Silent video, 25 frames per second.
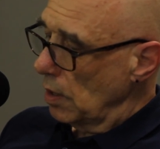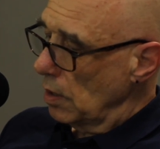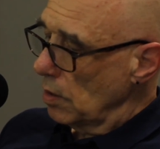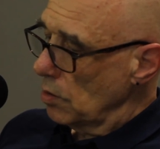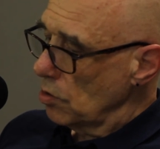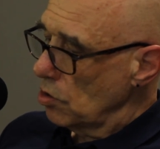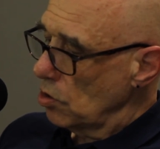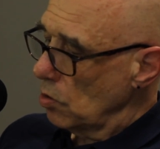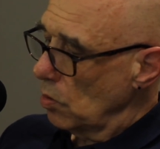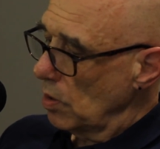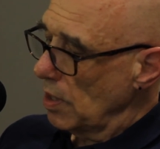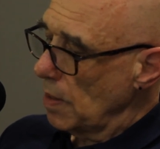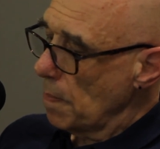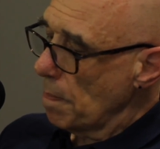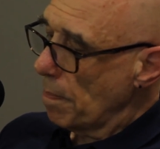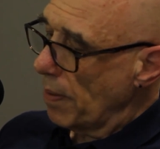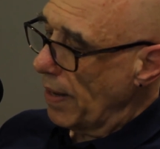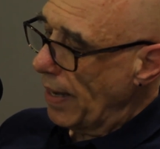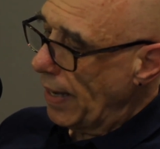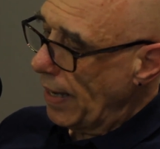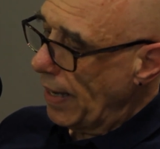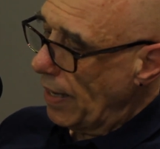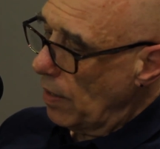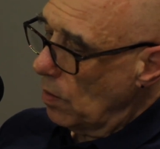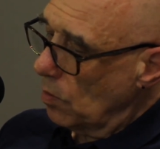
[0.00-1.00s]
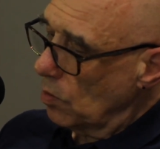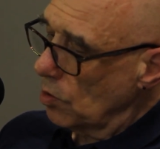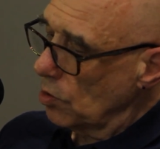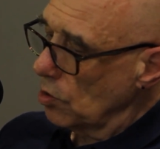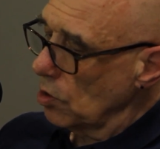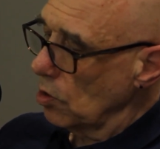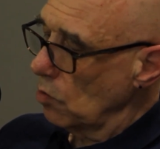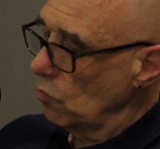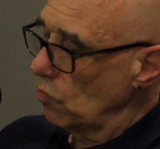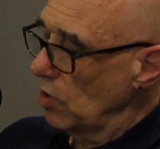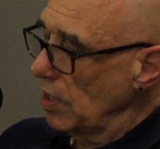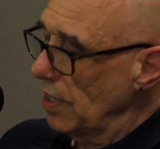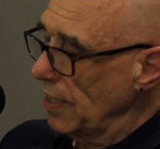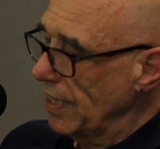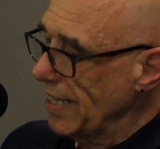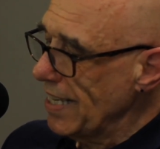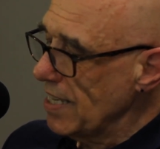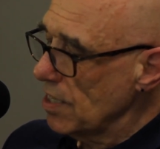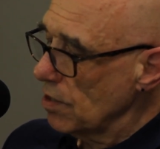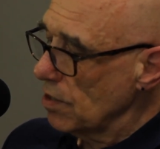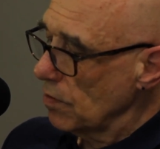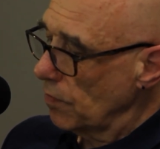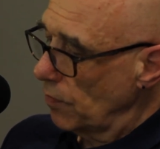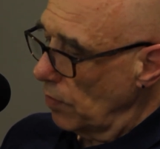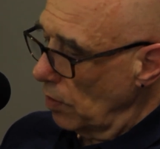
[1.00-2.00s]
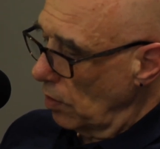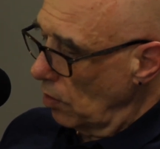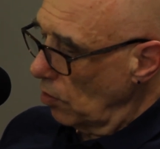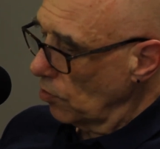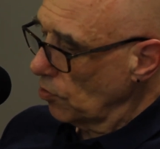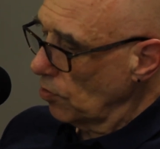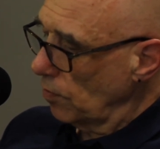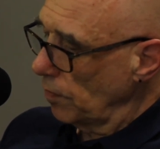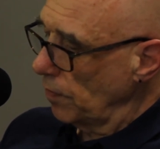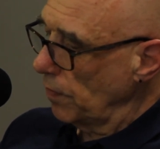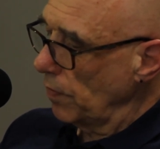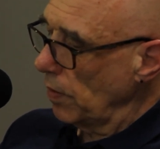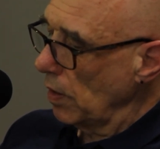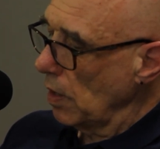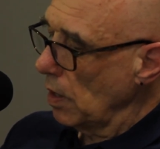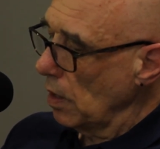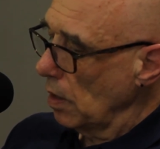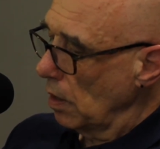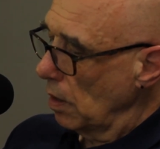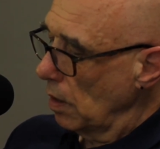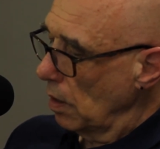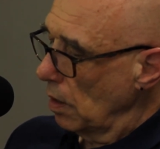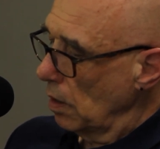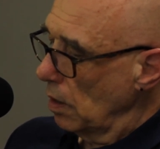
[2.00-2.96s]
to an empowered release philosophy